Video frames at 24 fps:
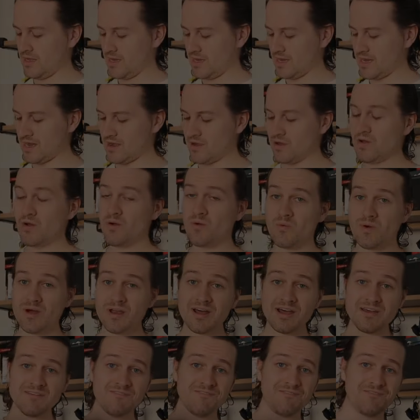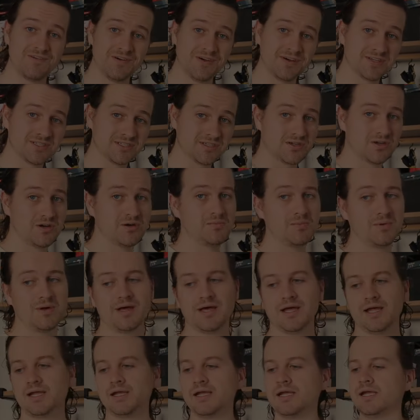Now, when I first got
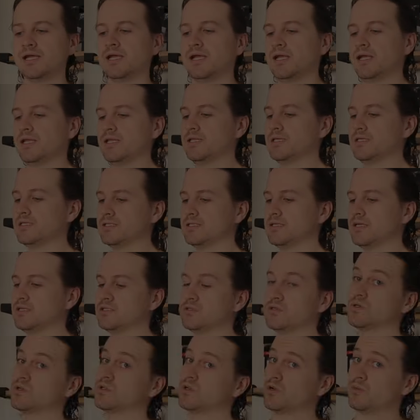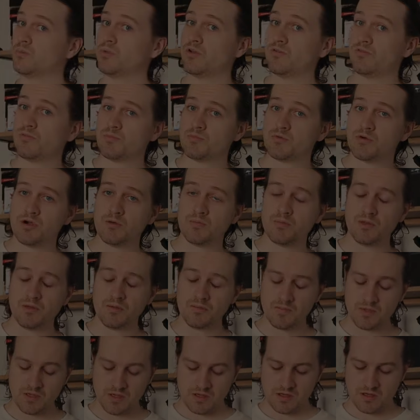mine, this led to a little bit of a problem.